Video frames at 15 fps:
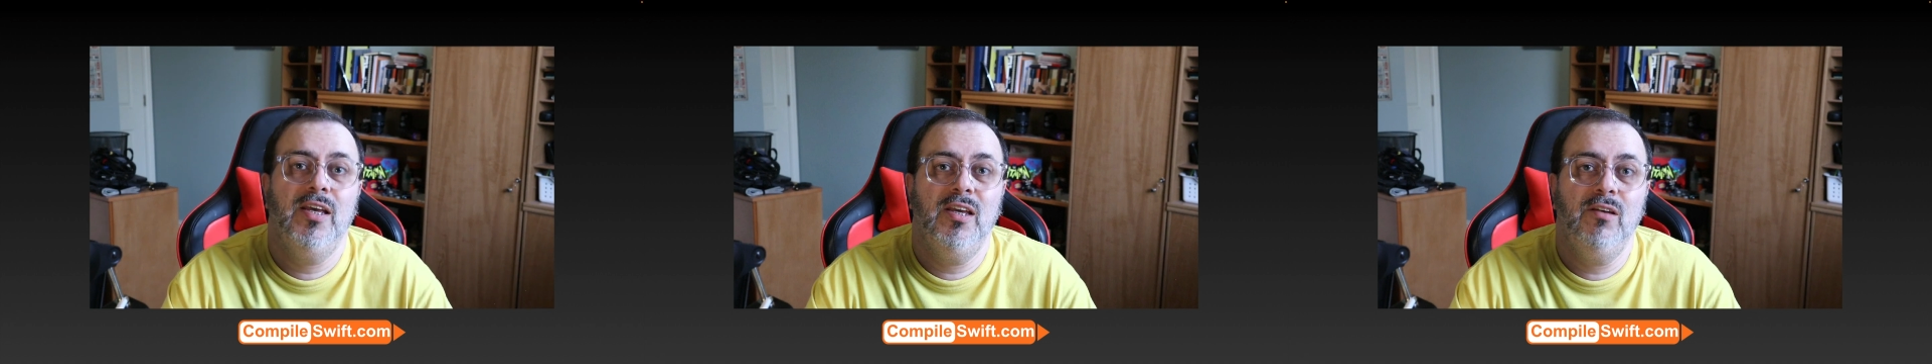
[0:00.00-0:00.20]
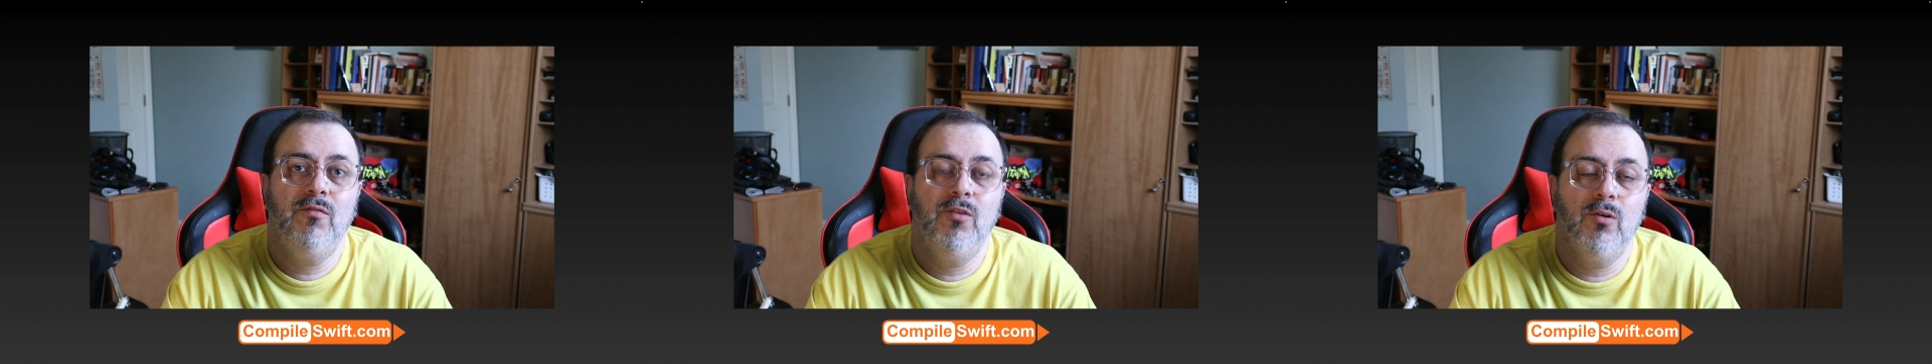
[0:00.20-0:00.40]

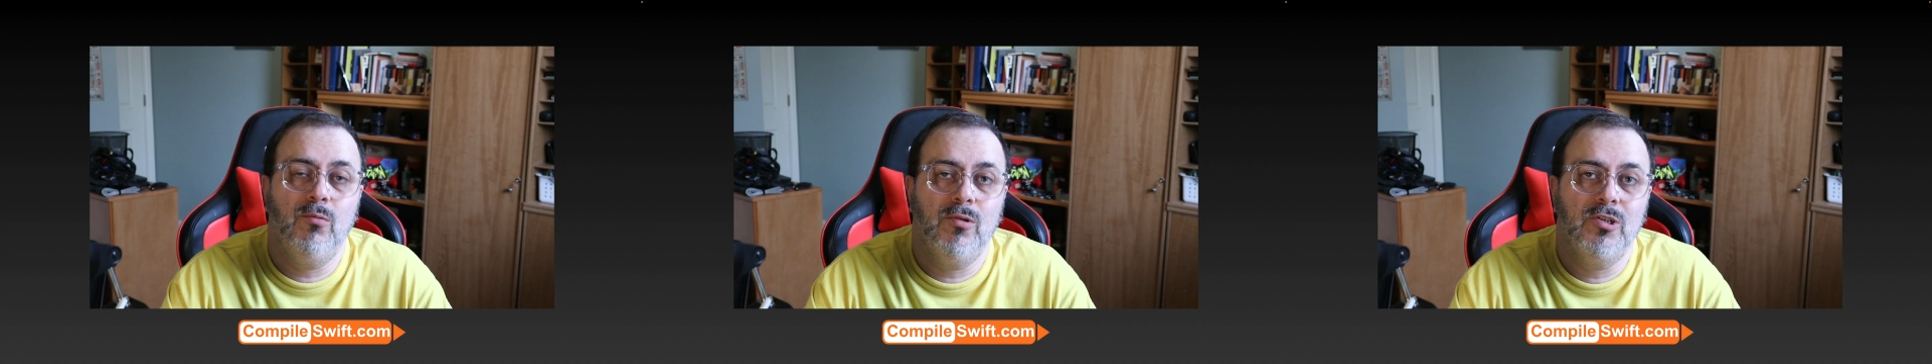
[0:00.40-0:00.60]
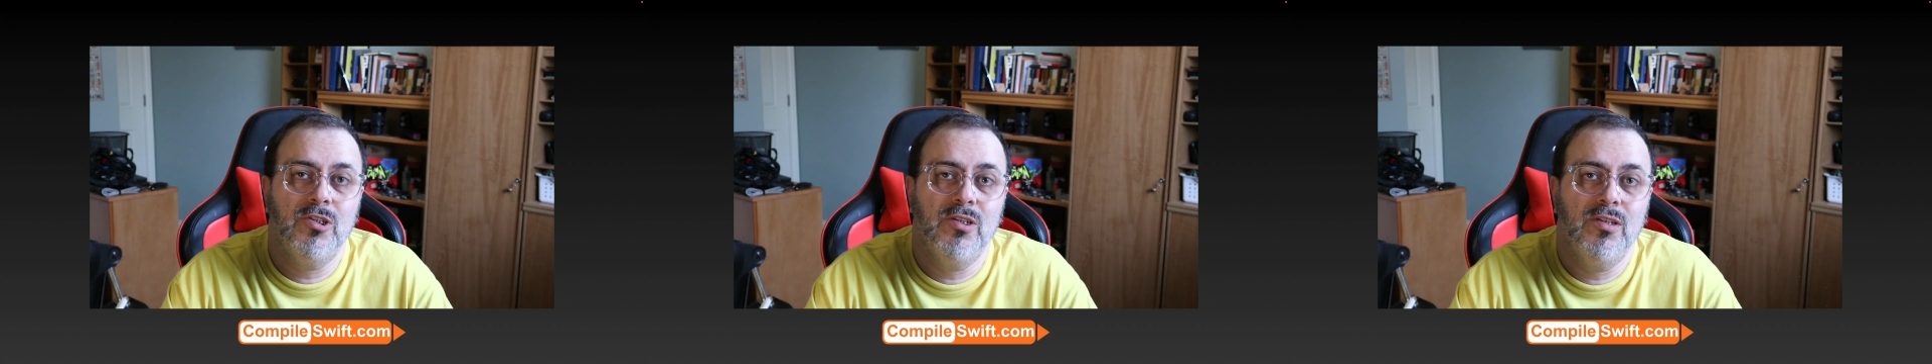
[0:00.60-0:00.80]
if you're
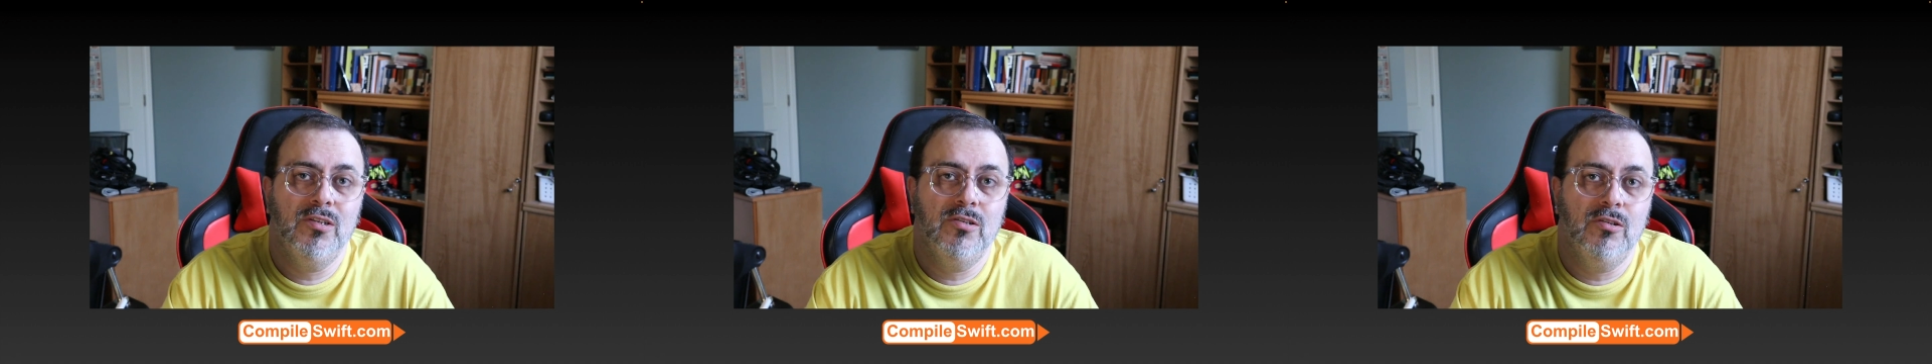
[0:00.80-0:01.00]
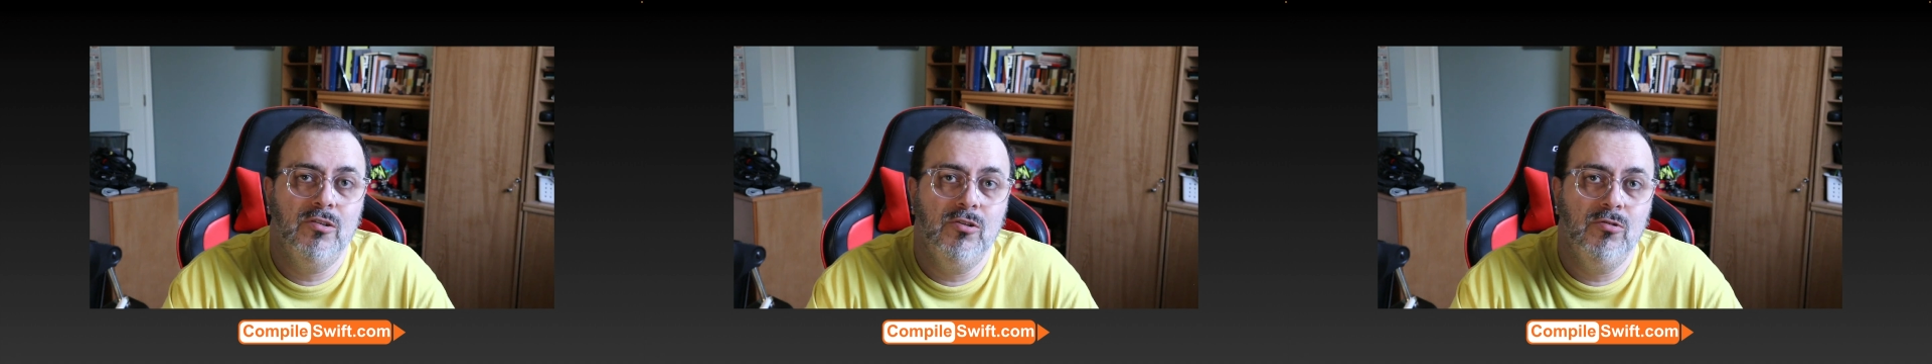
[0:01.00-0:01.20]
watching
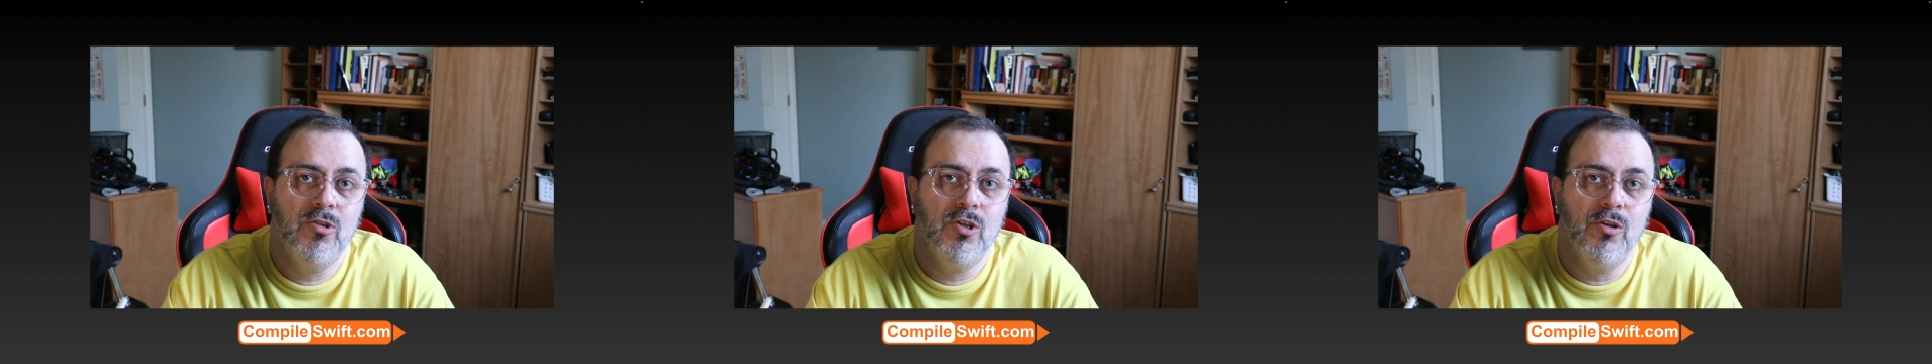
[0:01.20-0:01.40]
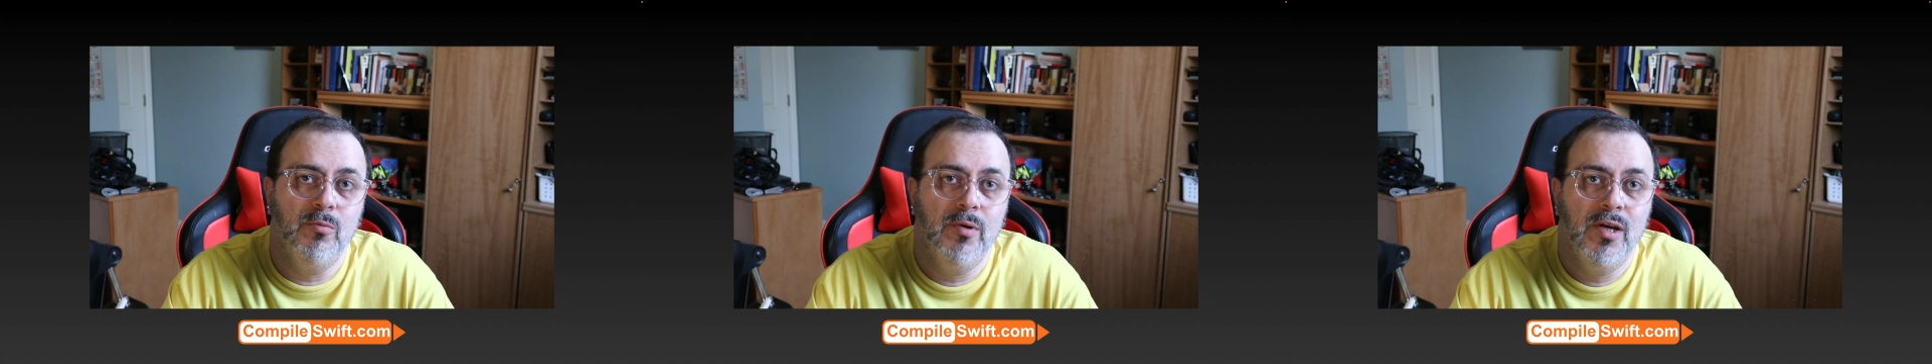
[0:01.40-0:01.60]
this on
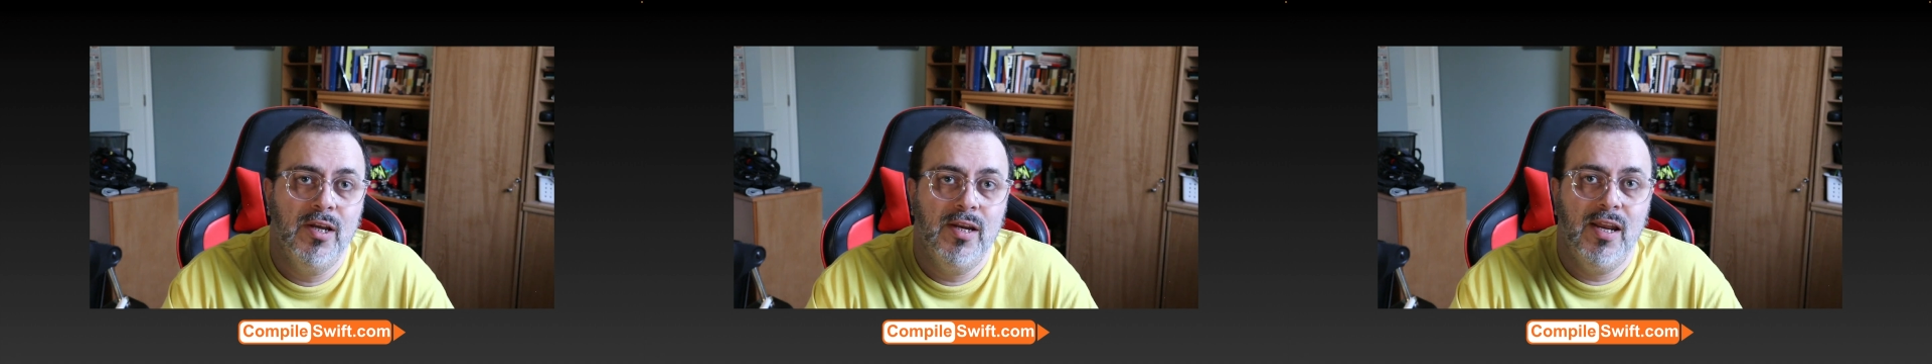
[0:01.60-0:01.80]
YouTube.